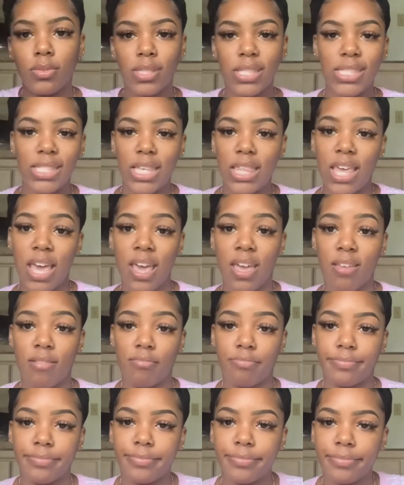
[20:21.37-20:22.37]
See that?
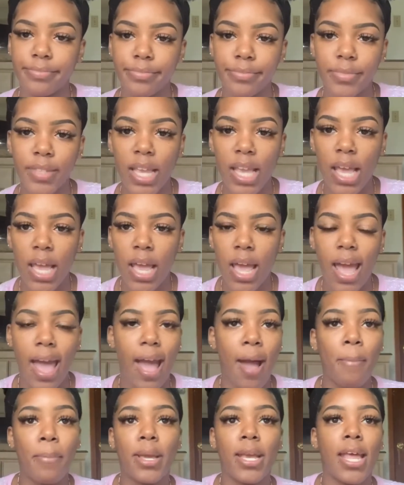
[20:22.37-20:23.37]

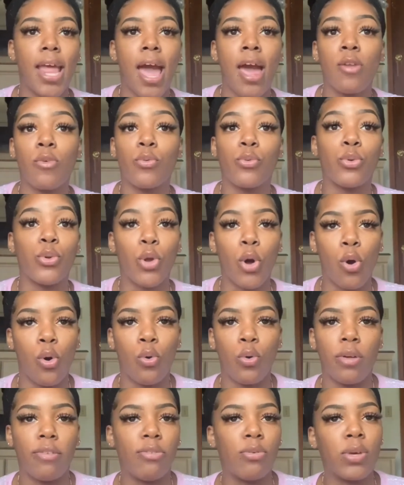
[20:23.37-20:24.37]
I mean, I don't
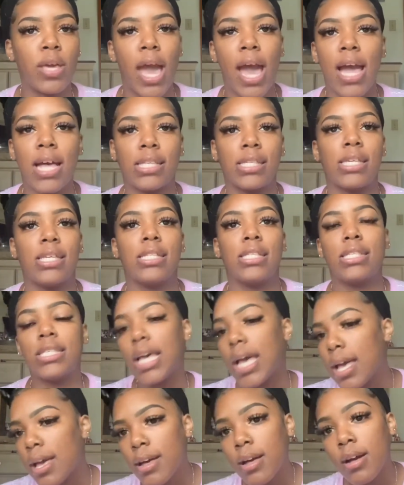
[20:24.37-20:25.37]
know if you guys can
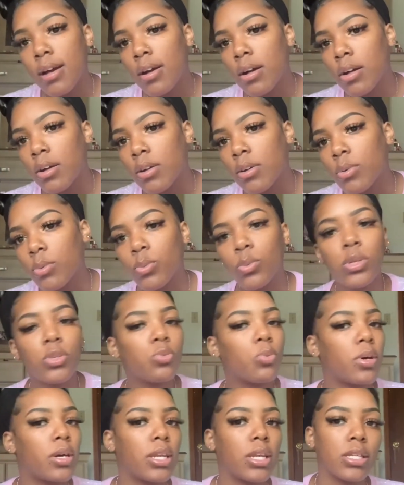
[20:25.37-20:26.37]
tell which
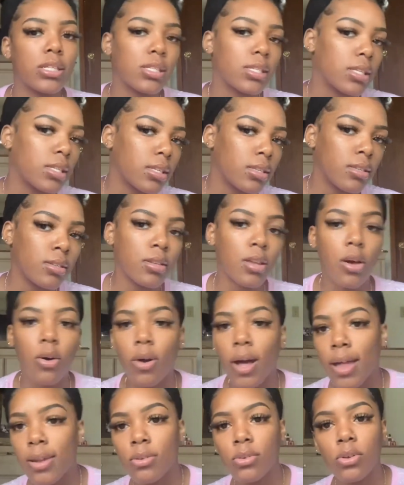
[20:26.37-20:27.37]
one is, you know,
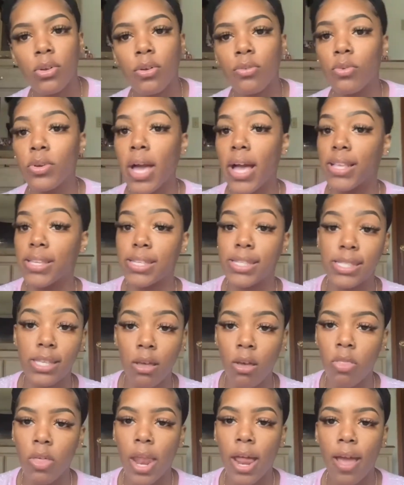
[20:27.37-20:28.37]
I don't know if you guys can
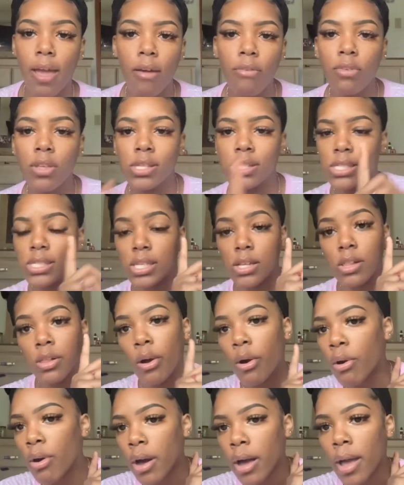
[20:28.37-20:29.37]
tell that I have concealer
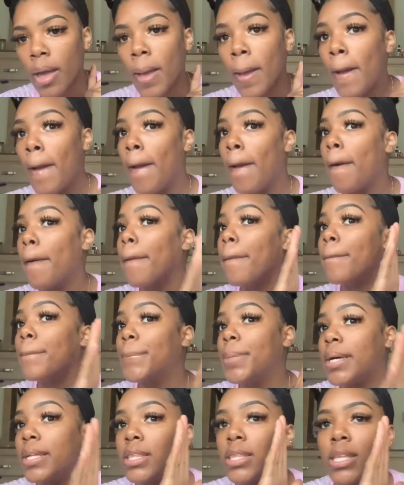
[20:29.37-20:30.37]
on,
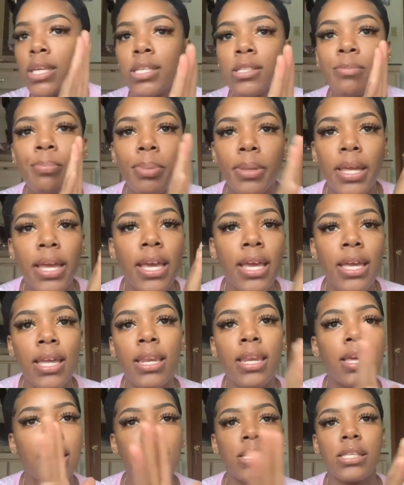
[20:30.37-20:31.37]
but this blend
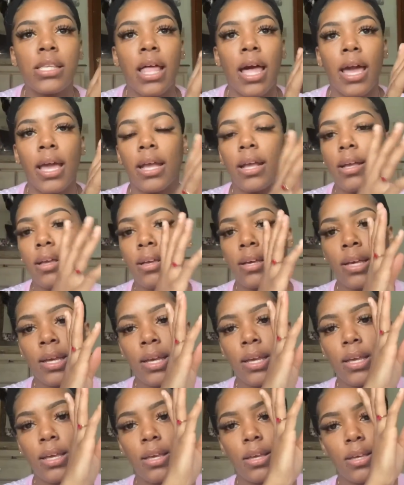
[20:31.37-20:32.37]
is like
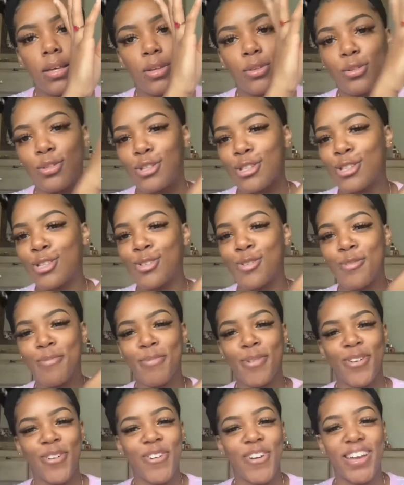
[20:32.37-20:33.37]

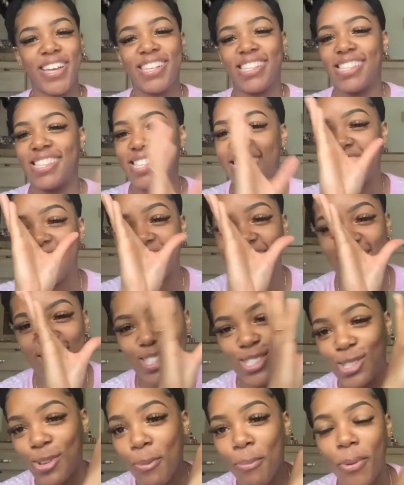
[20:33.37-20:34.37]
super crazy. It's
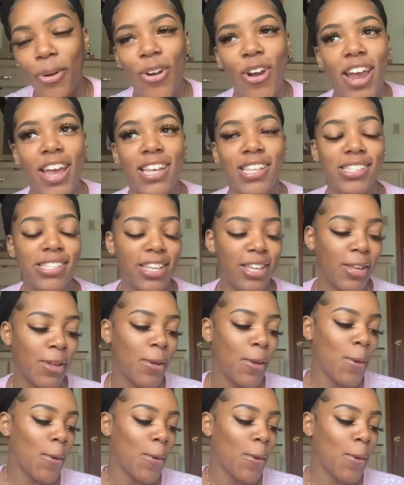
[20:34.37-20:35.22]
super crazy.